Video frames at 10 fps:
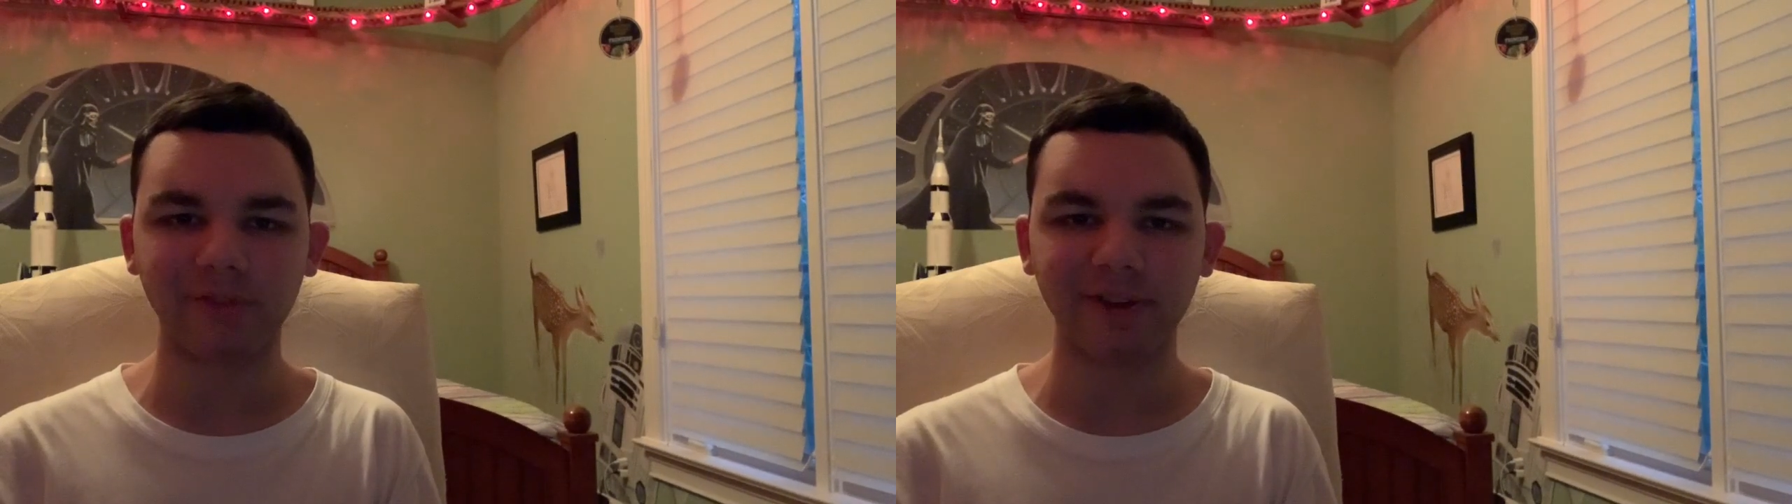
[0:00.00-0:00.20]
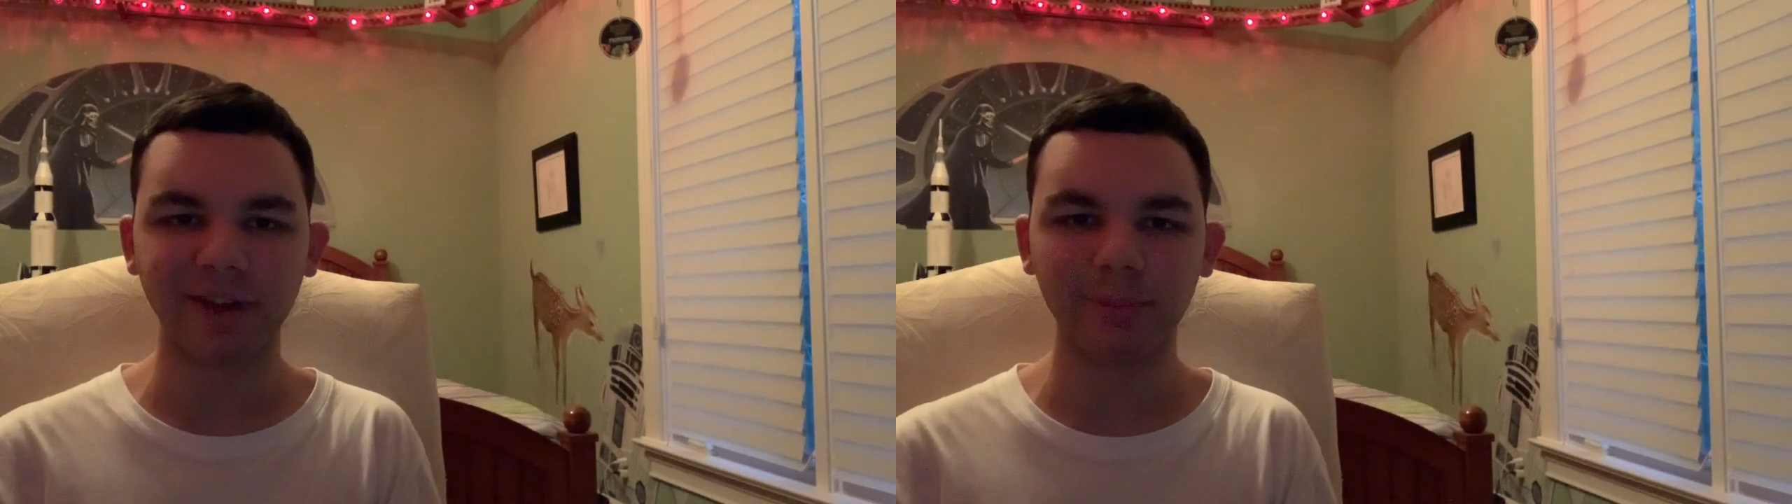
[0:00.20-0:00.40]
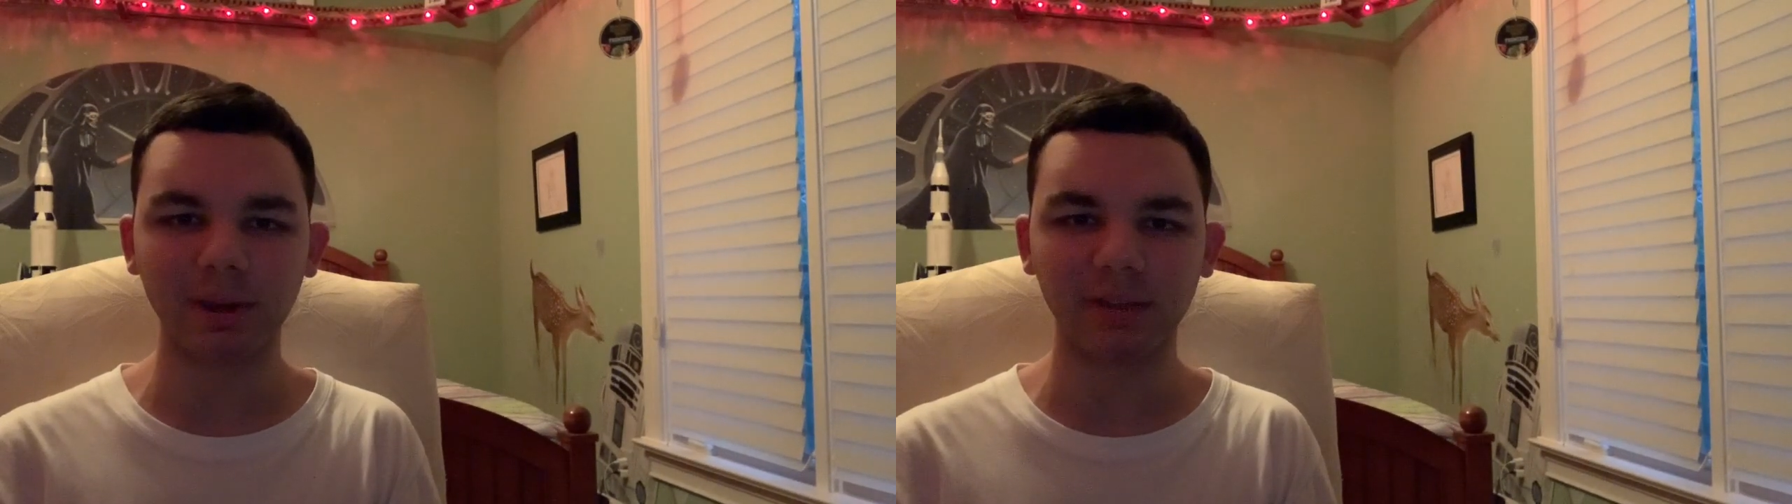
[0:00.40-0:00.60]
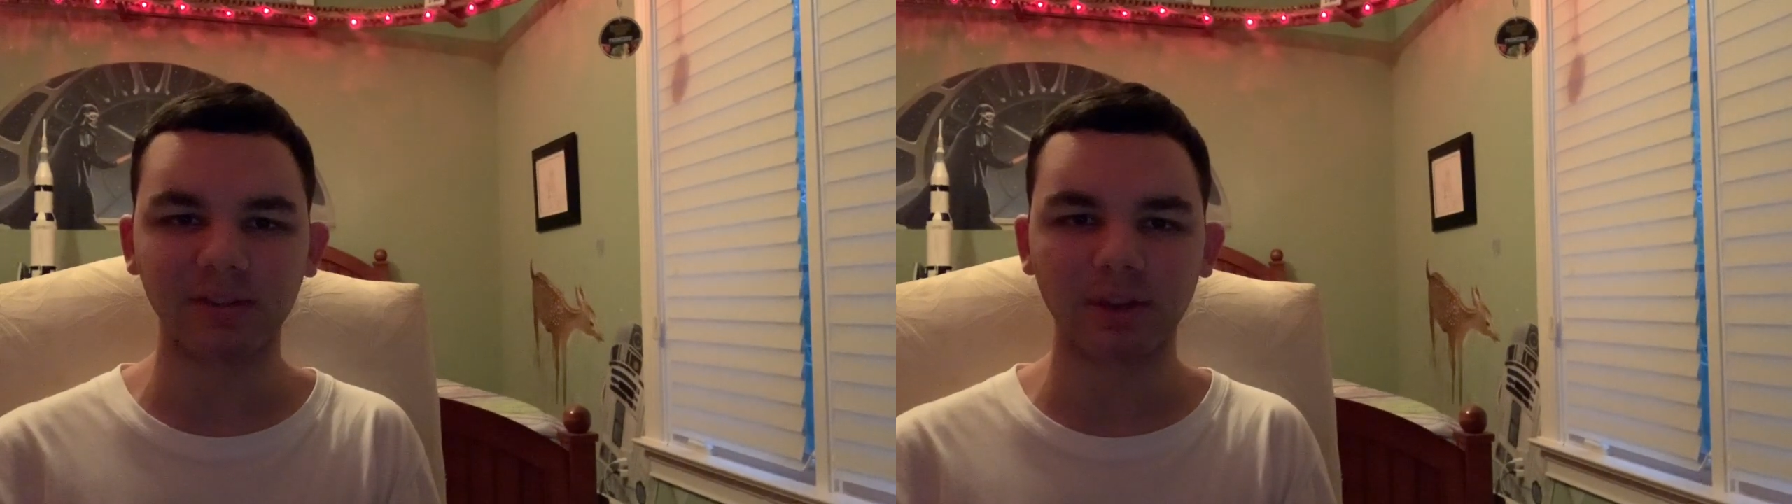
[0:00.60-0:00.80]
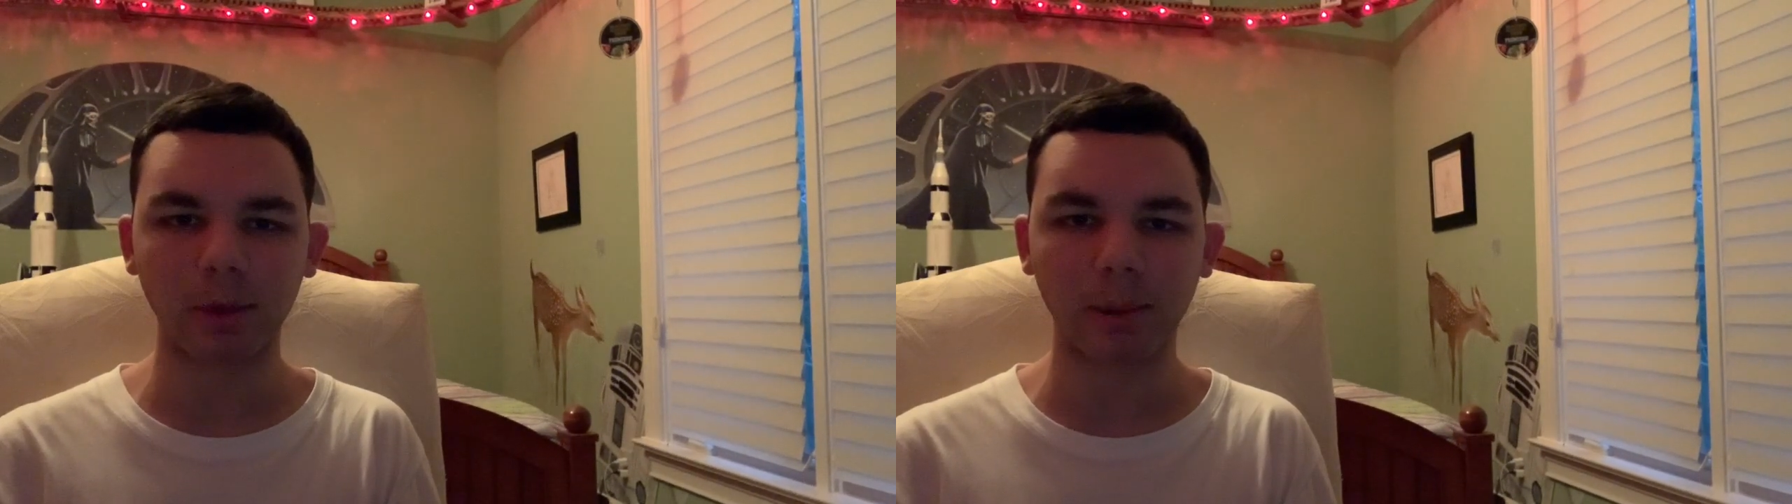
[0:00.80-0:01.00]
5 minutes
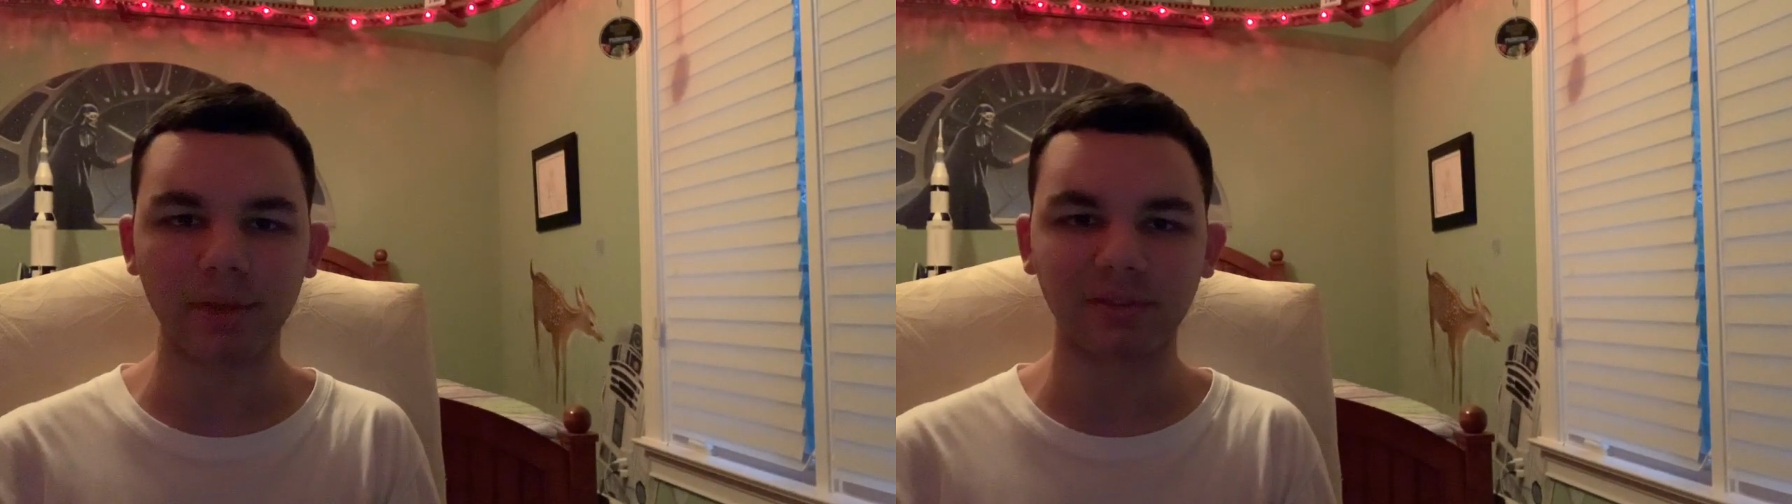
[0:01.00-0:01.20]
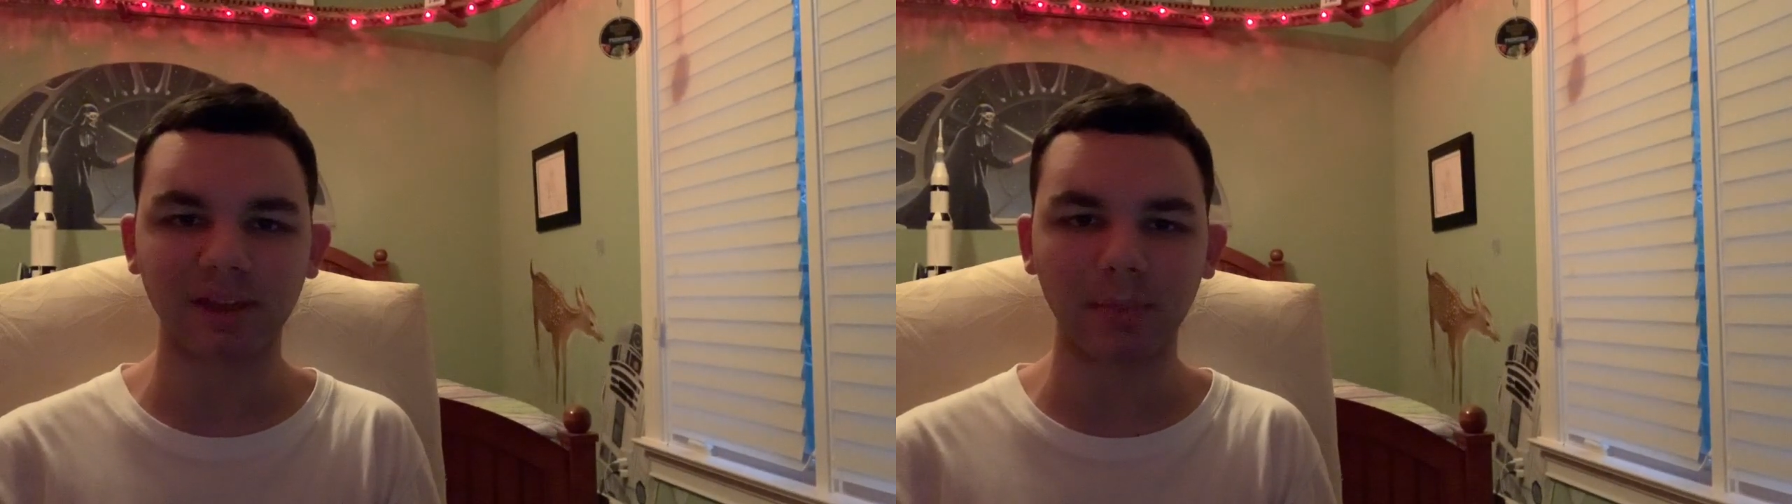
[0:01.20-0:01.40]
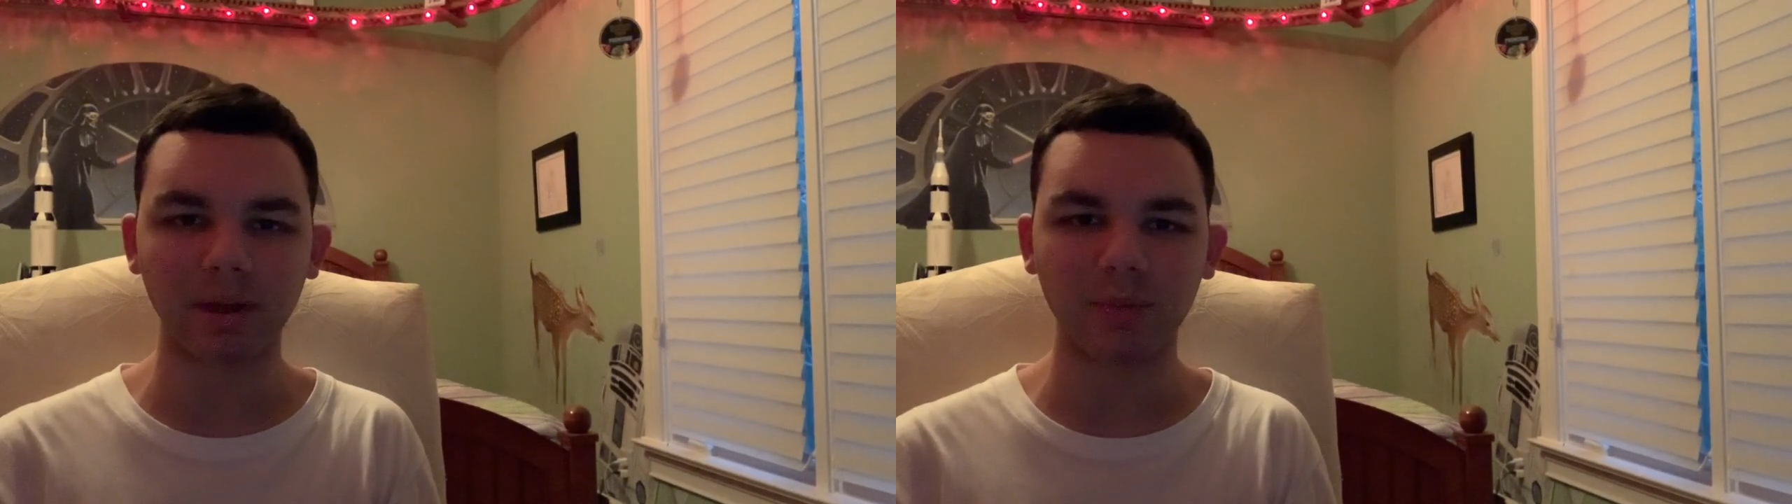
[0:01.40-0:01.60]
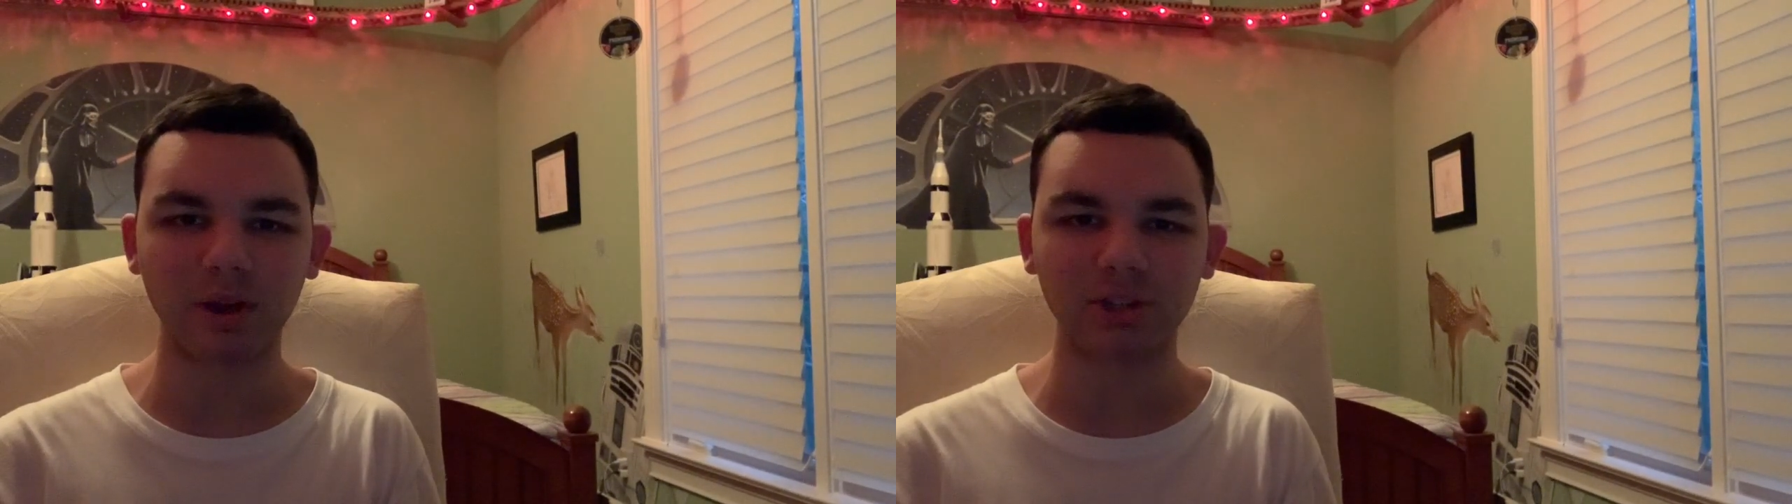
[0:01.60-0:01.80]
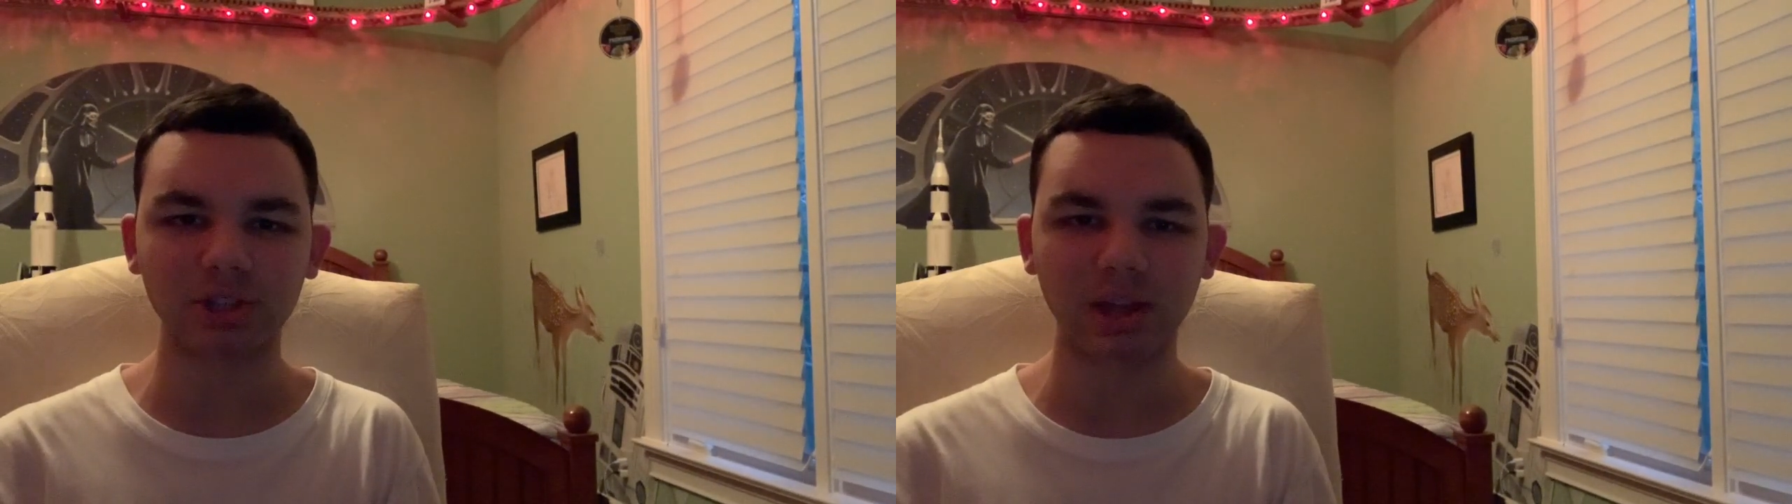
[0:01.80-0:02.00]
ago by the time I'm
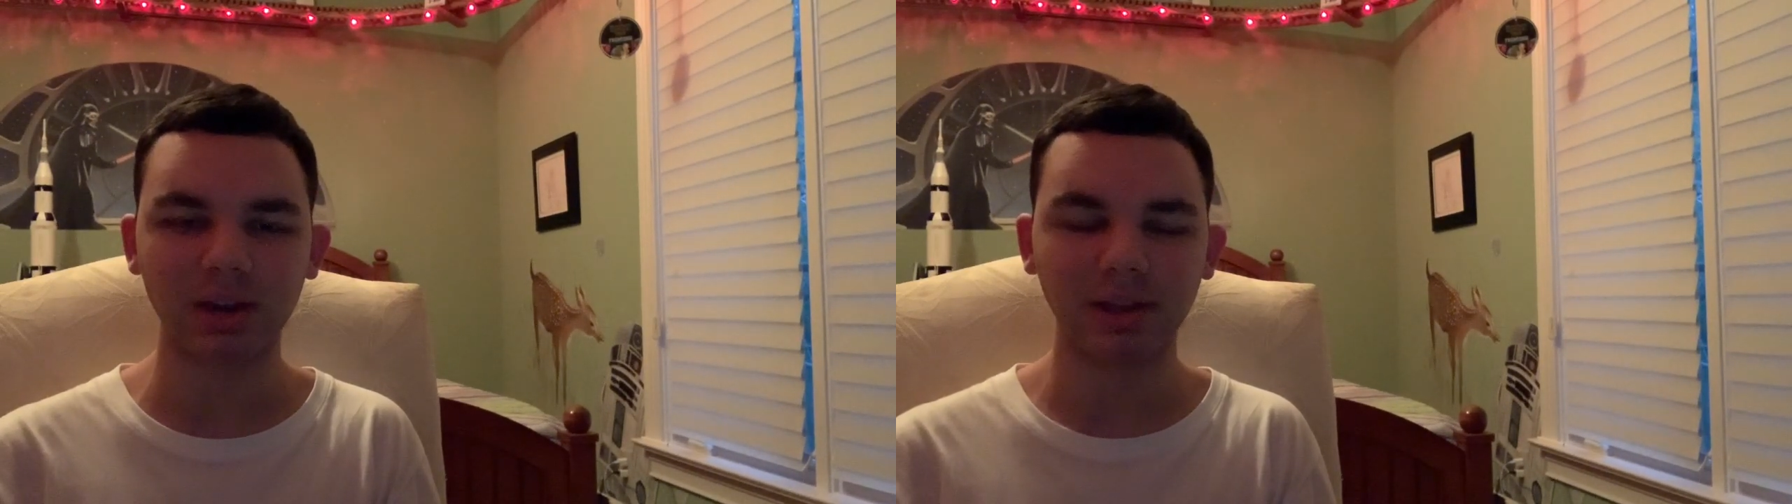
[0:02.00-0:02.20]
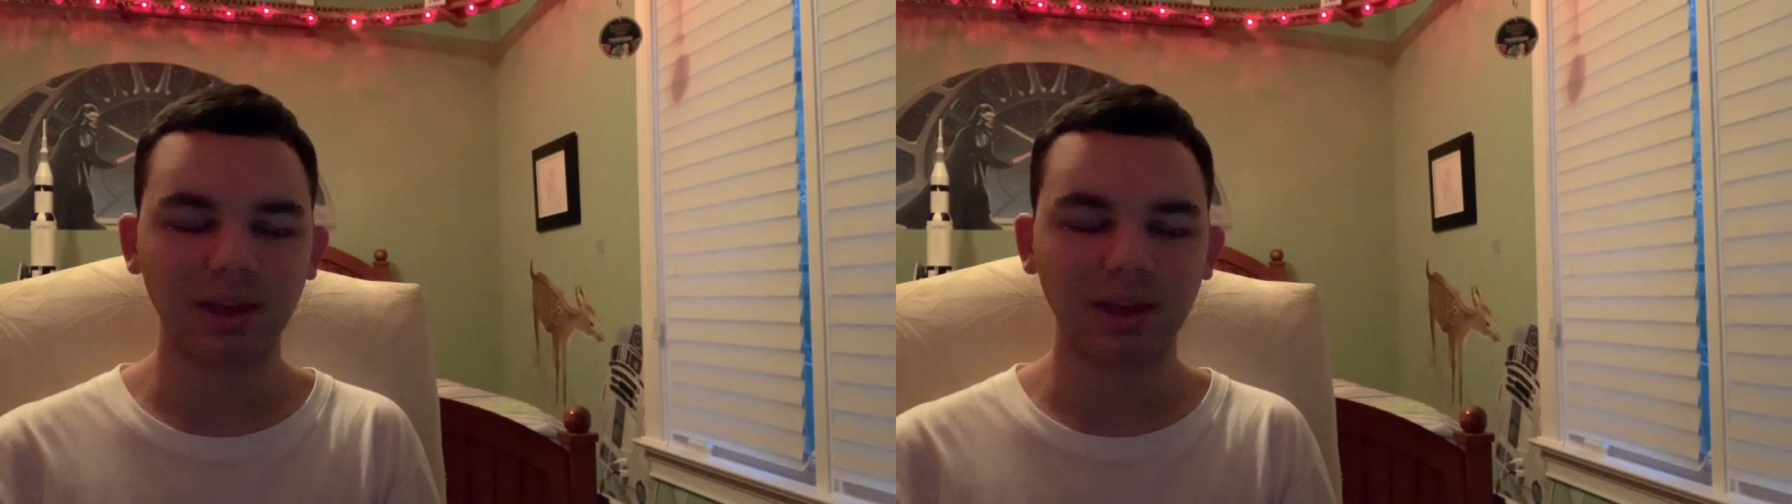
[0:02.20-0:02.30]
watching it.